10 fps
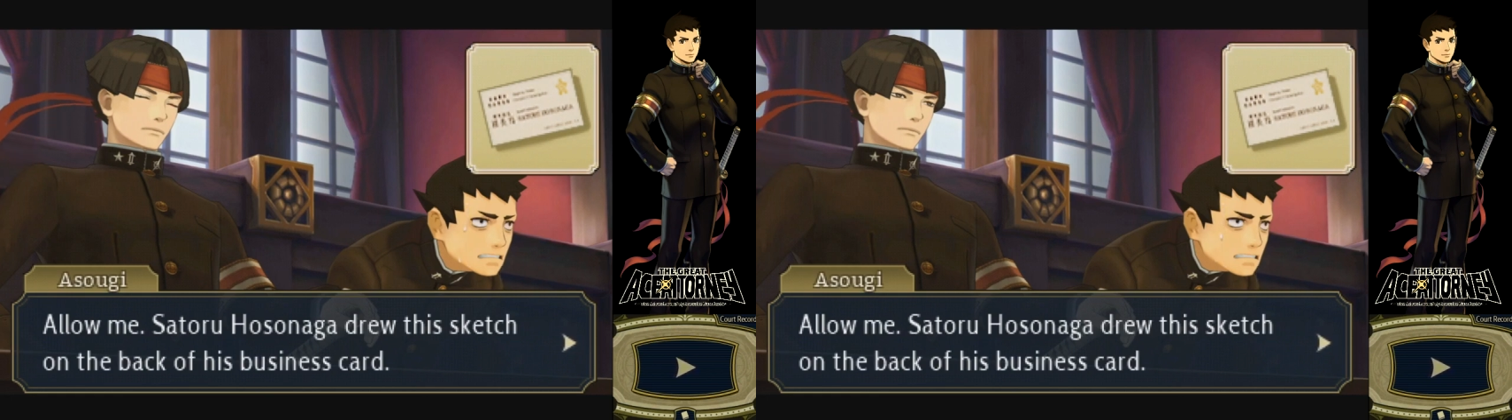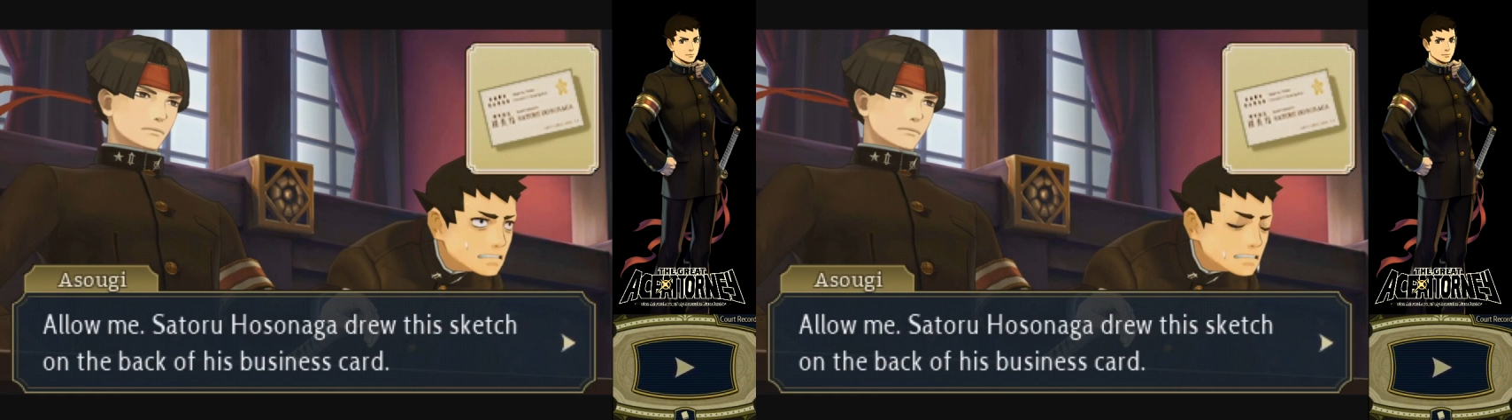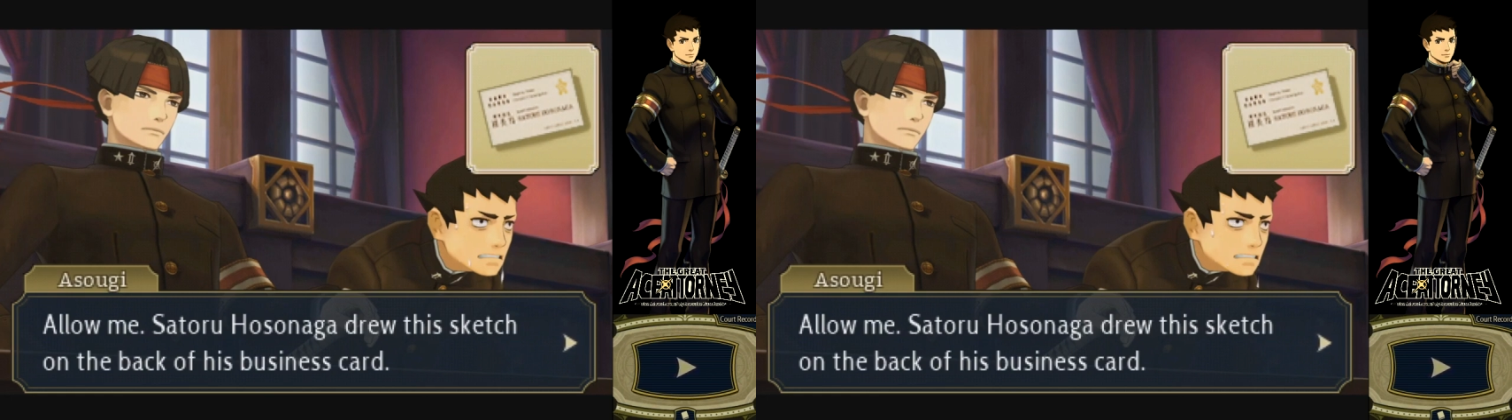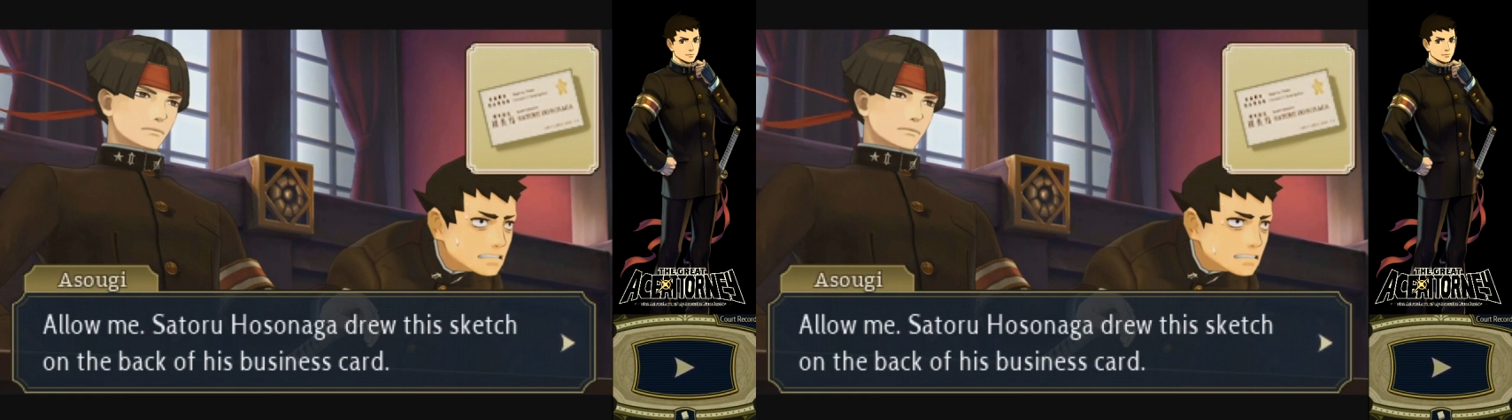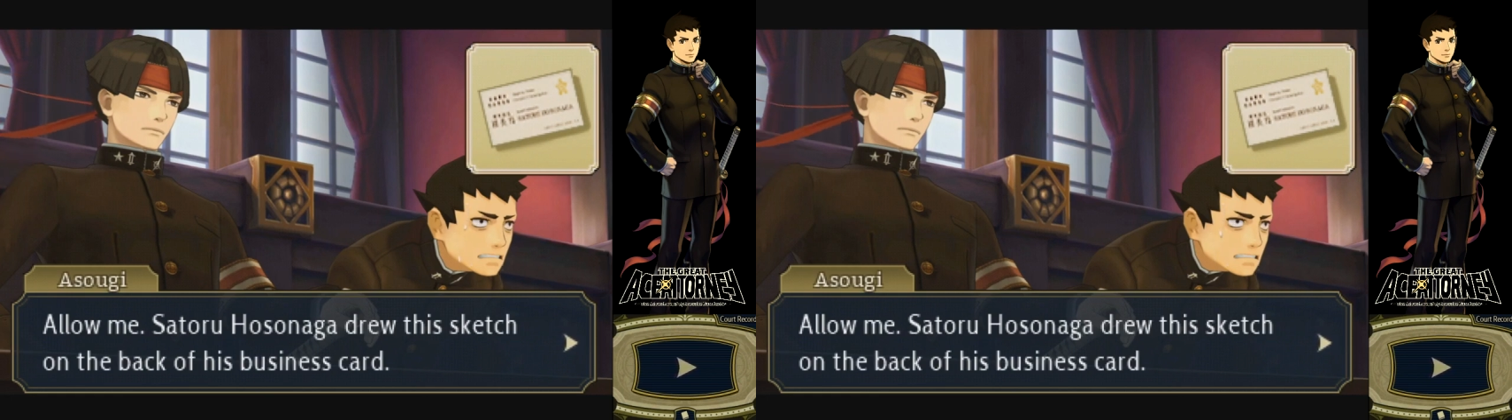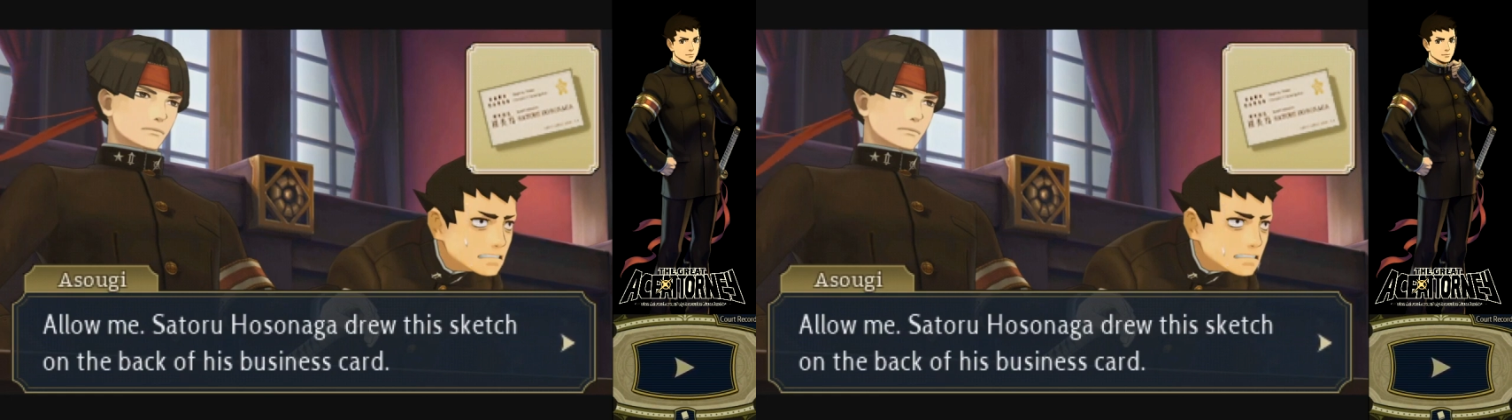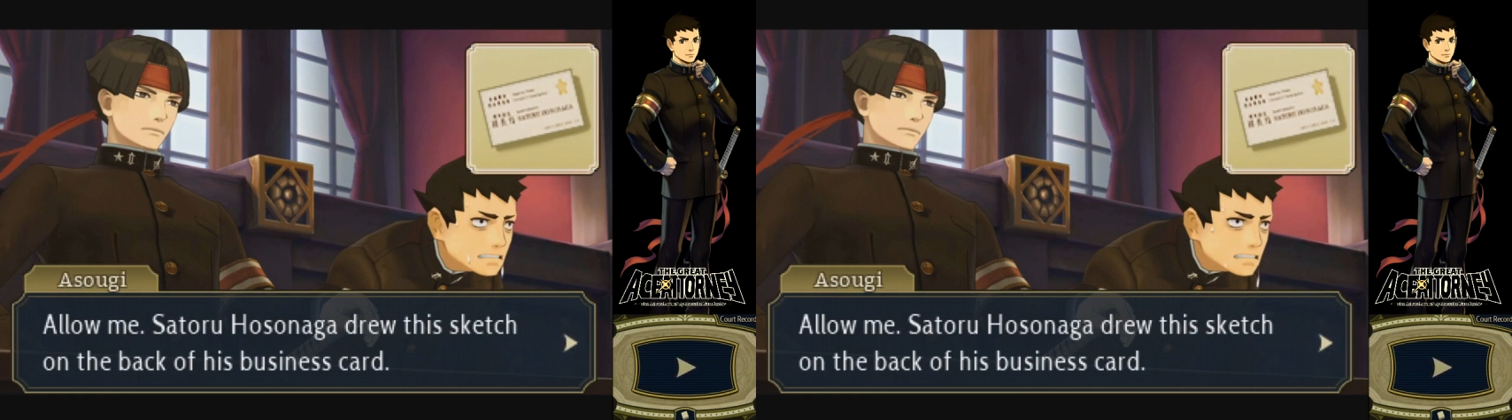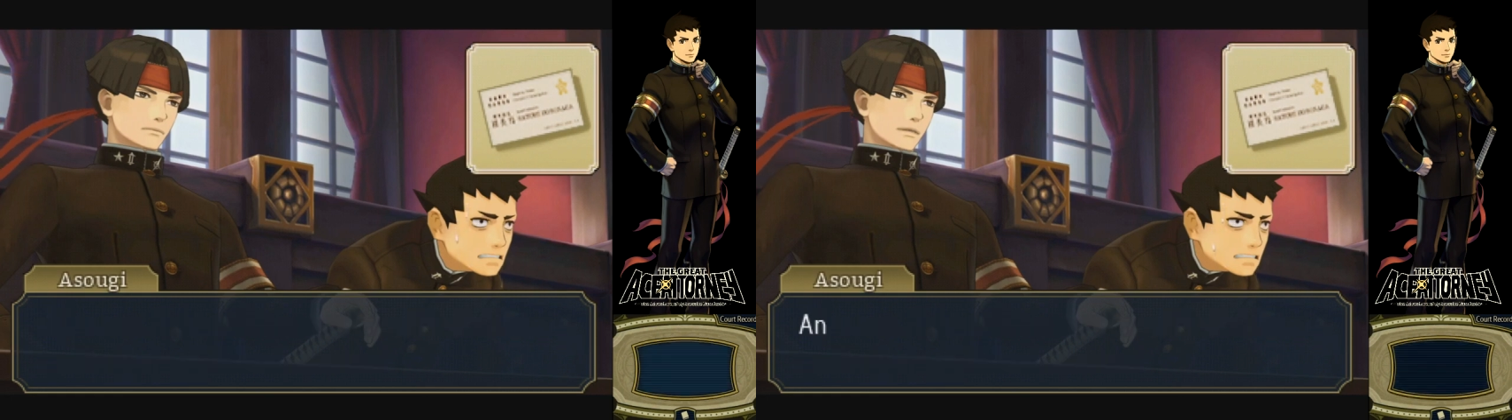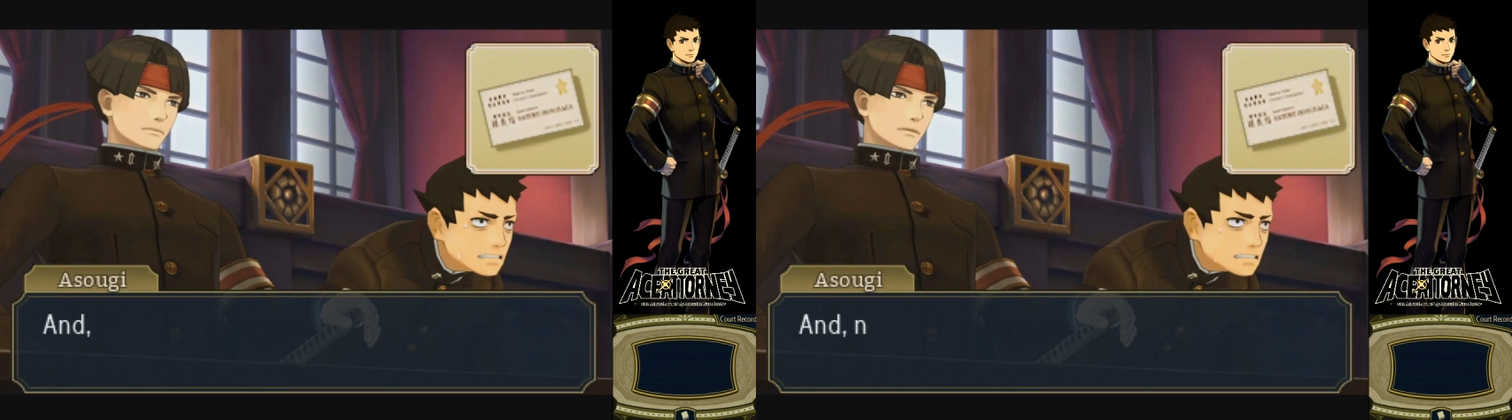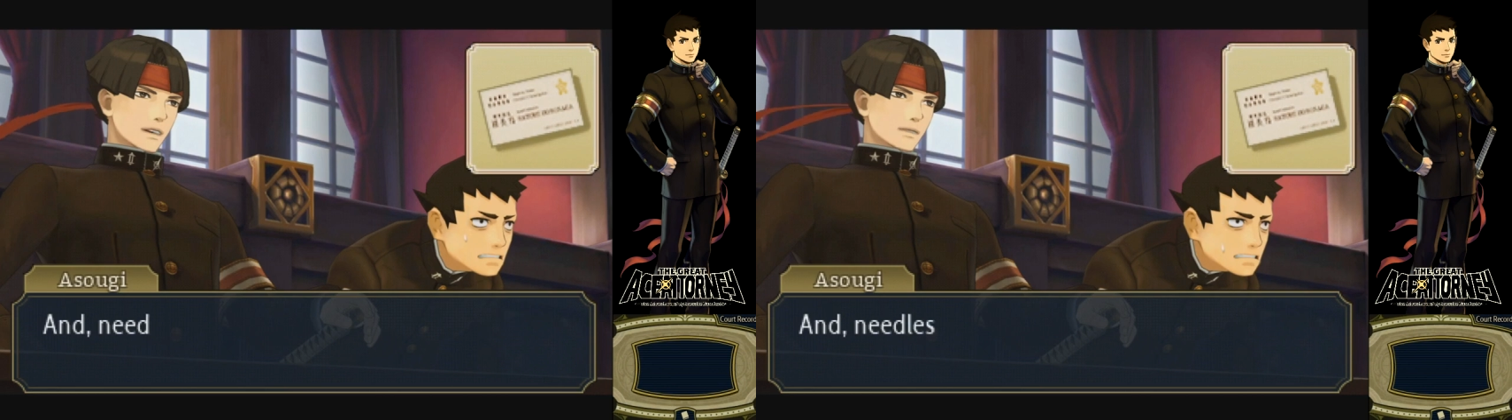this sketch on the back of his business
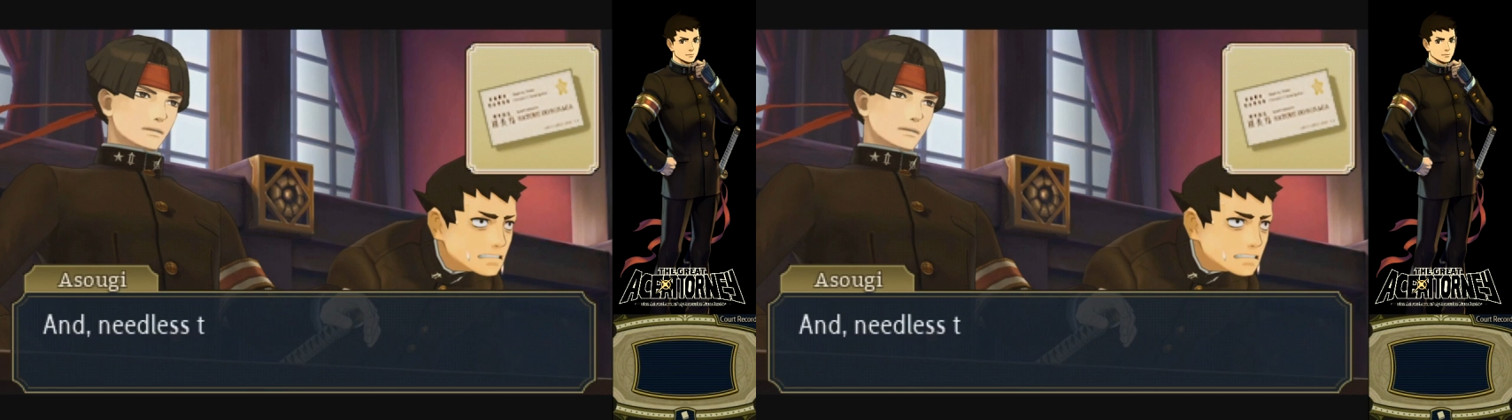card.